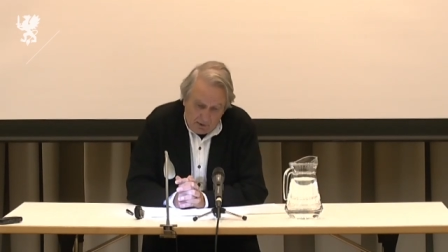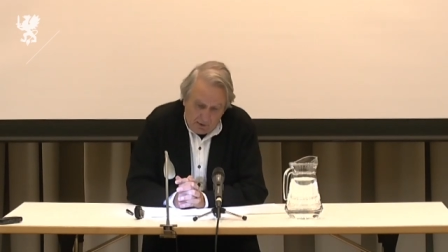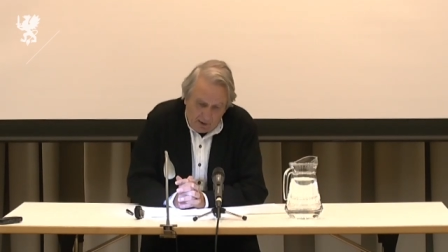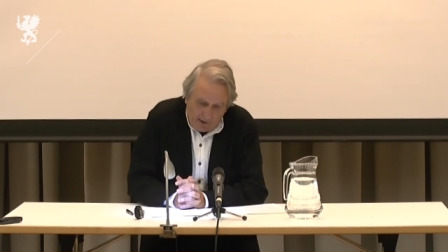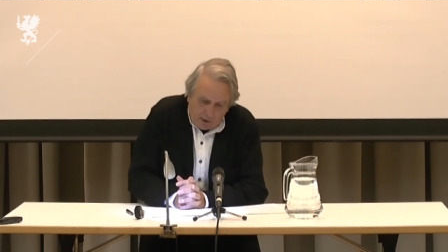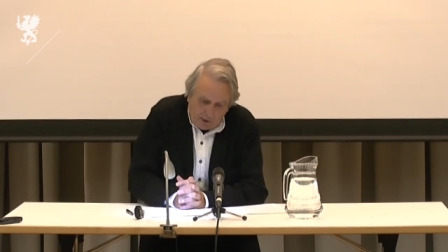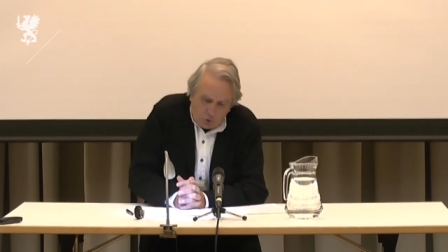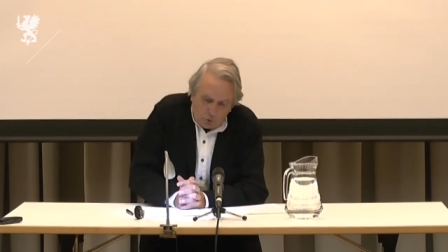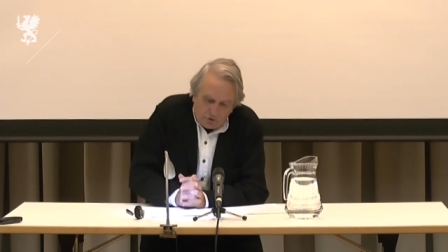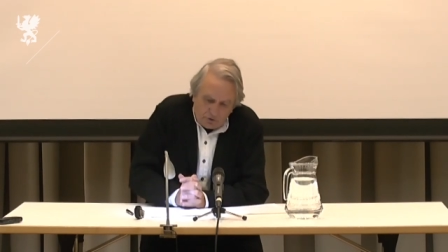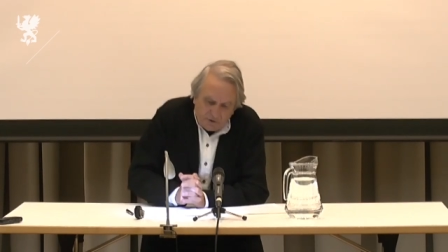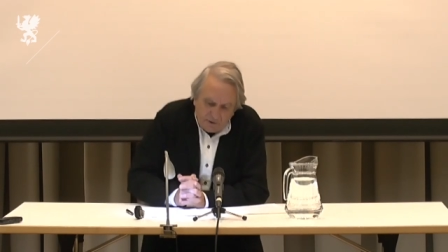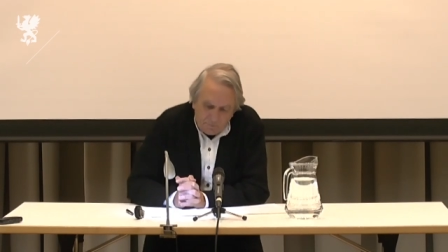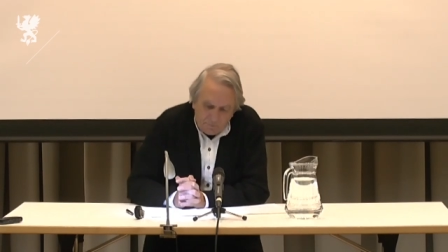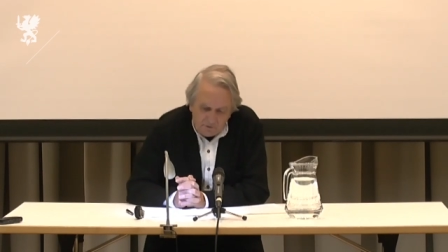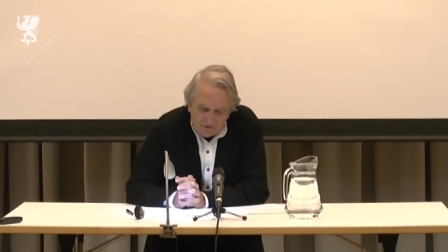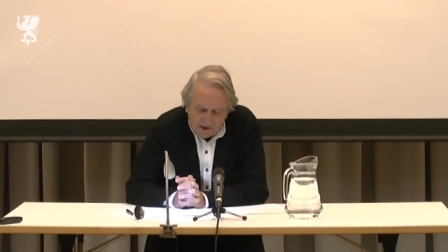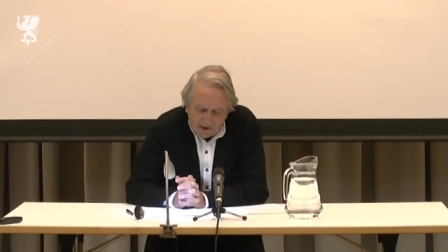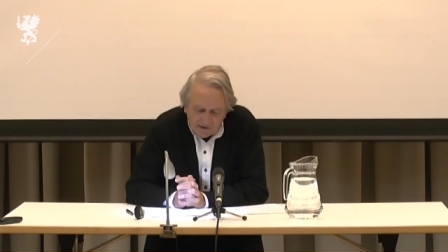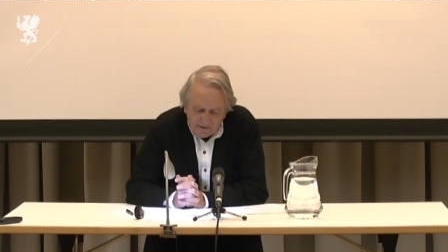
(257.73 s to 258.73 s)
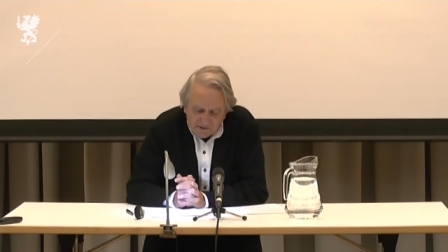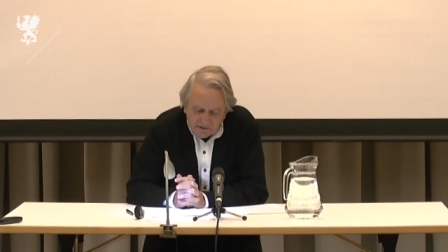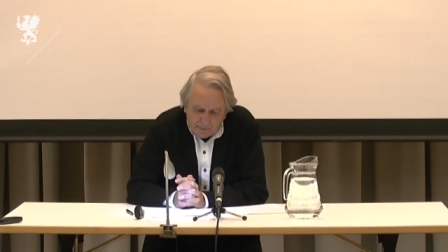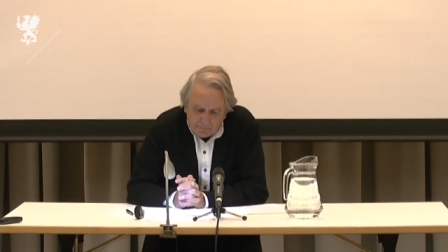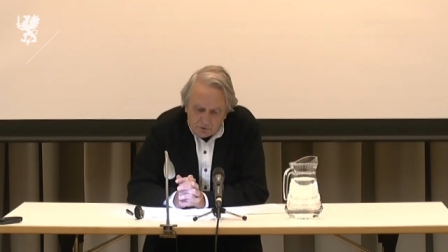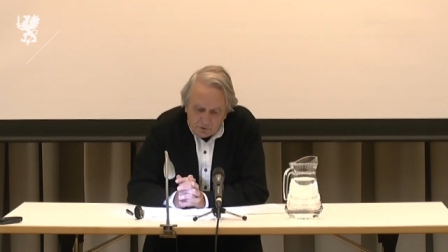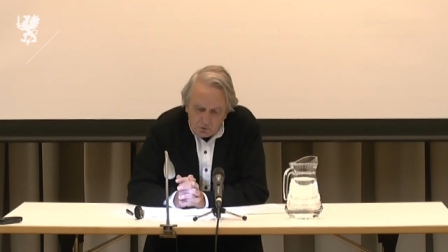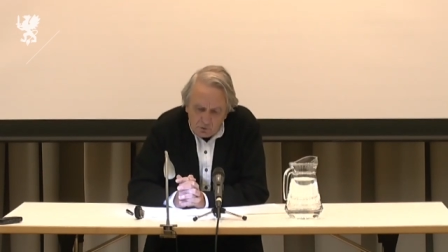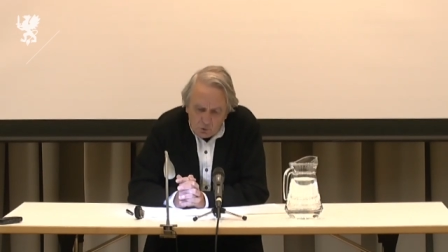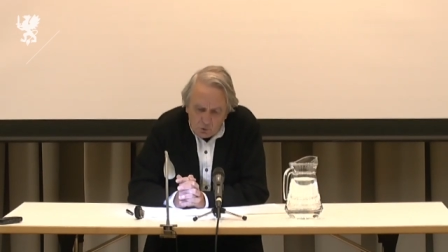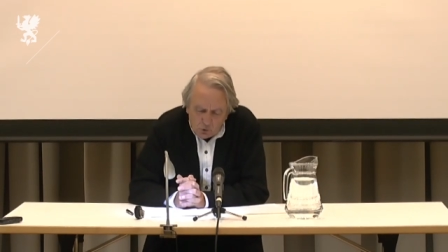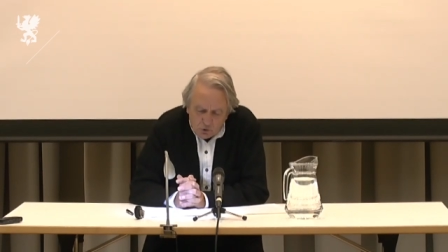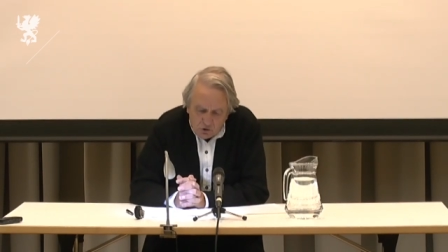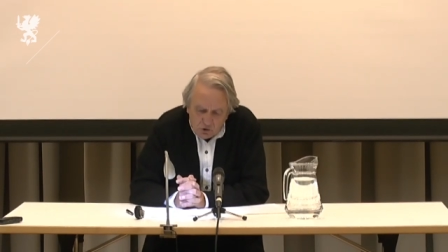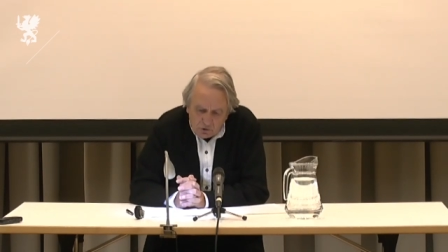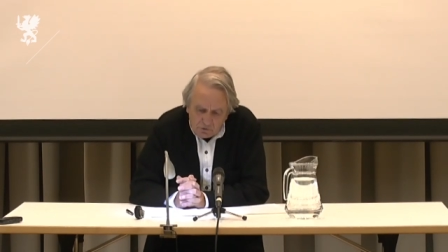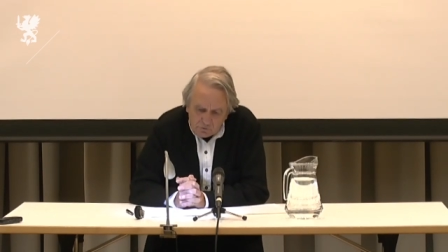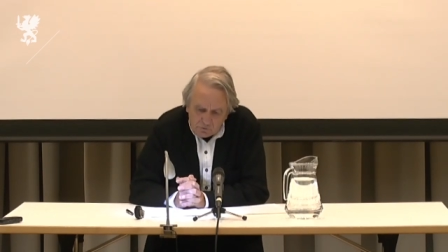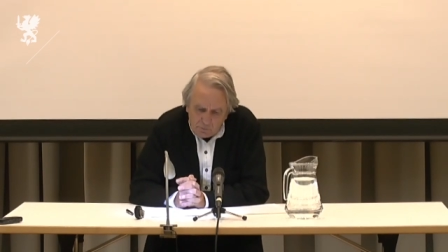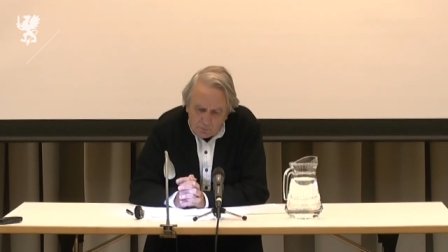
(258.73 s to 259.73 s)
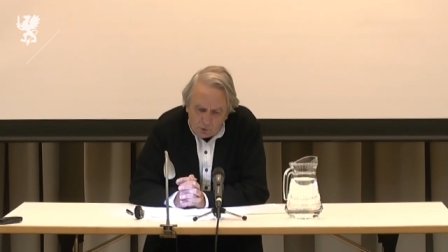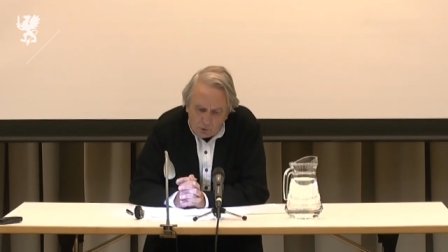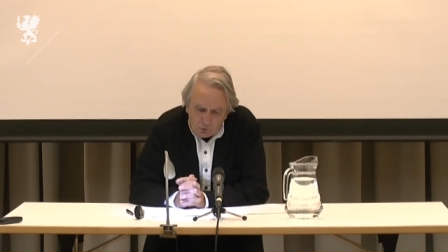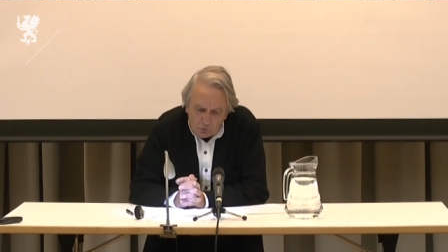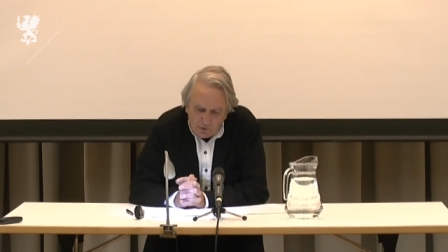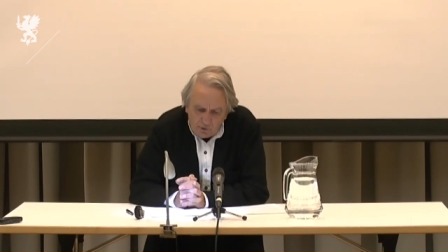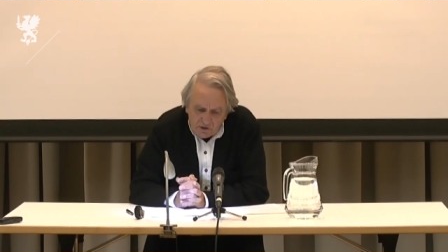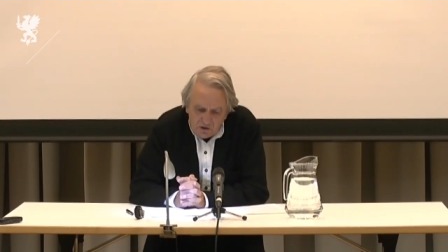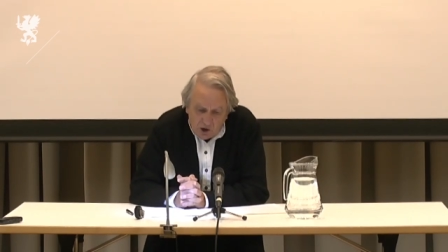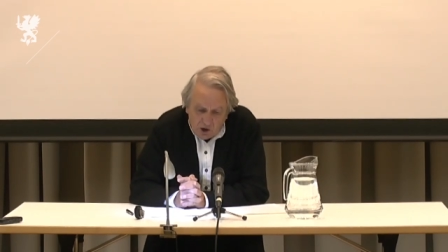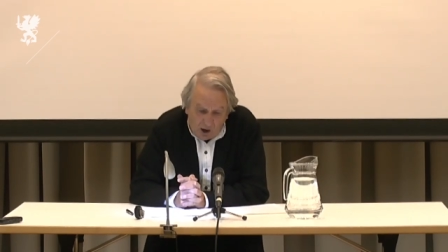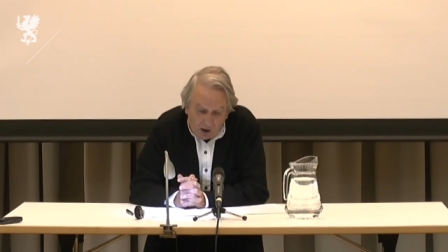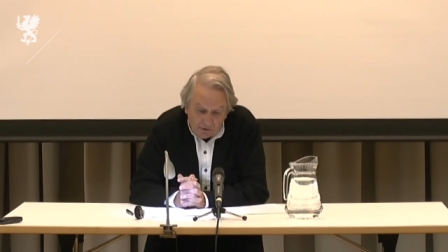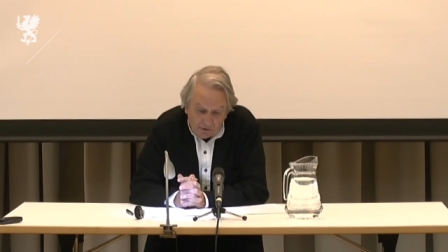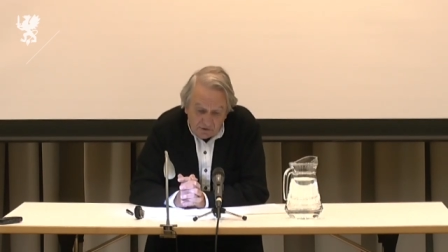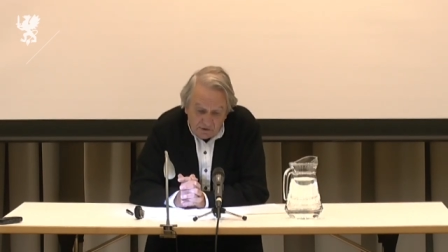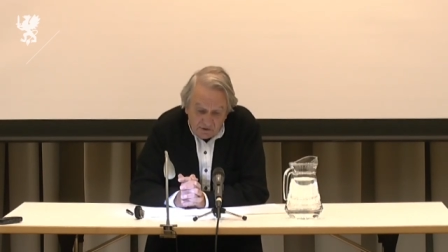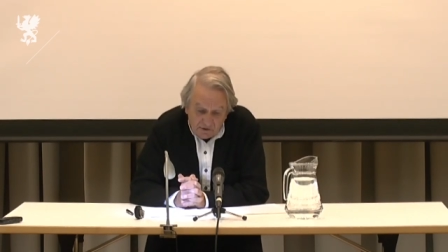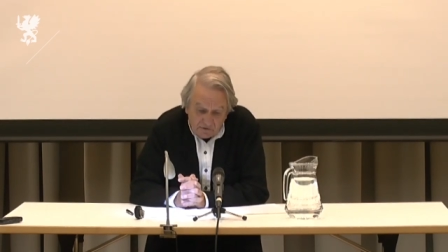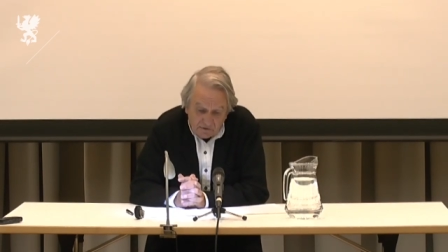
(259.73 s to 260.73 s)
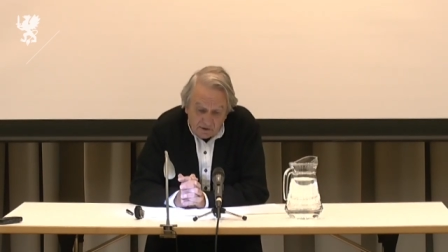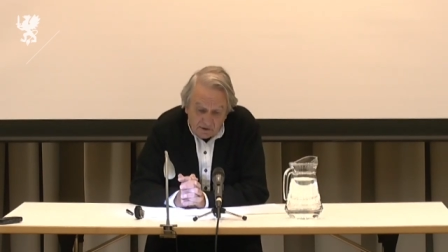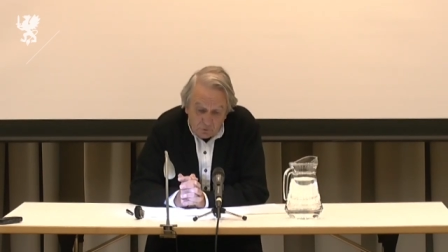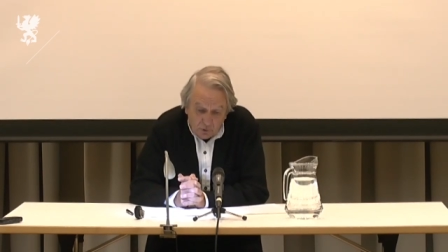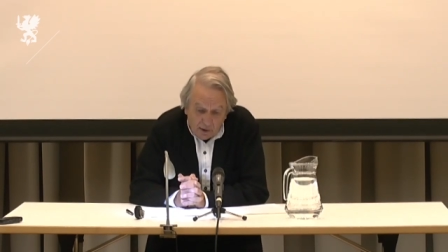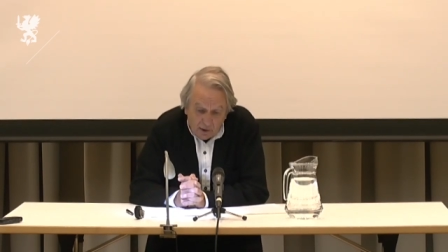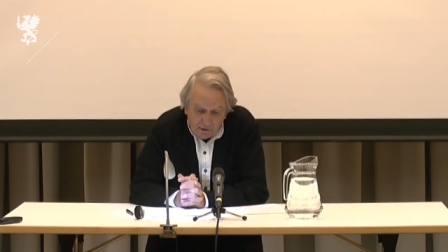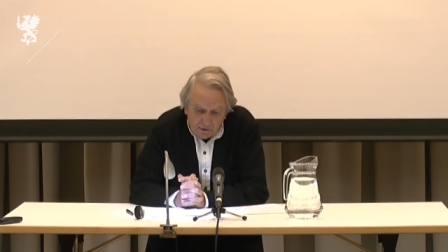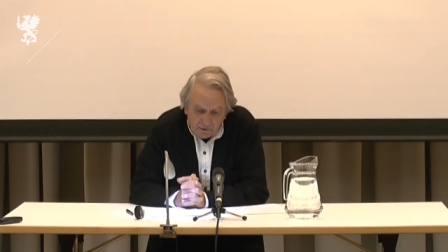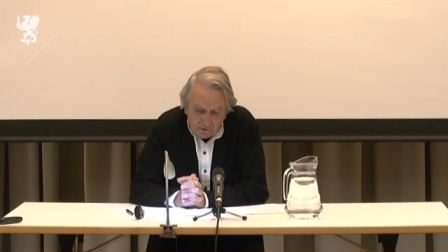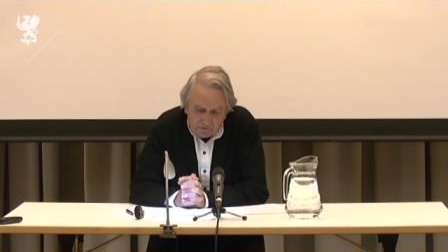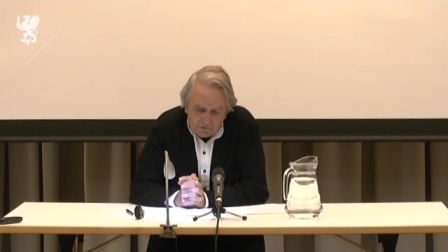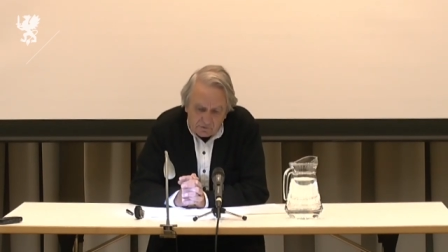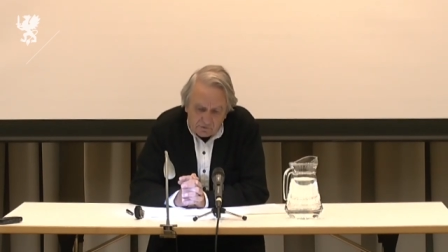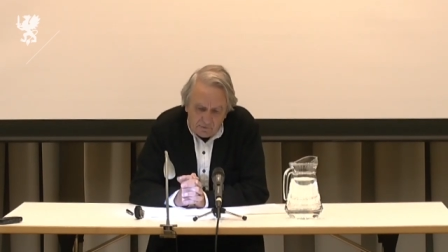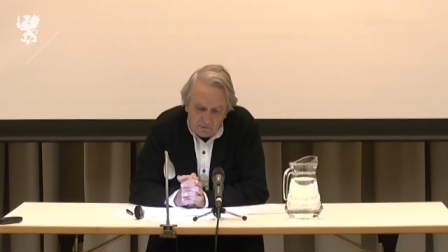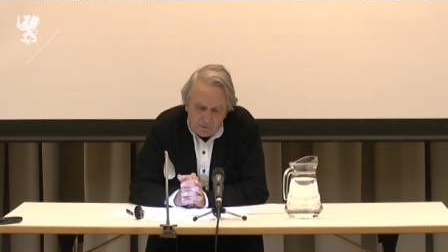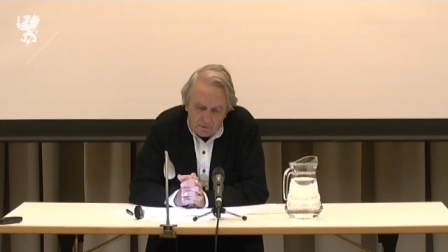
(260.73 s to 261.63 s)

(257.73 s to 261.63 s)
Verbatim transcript: I quote him, the accepted notions upon which artists and writers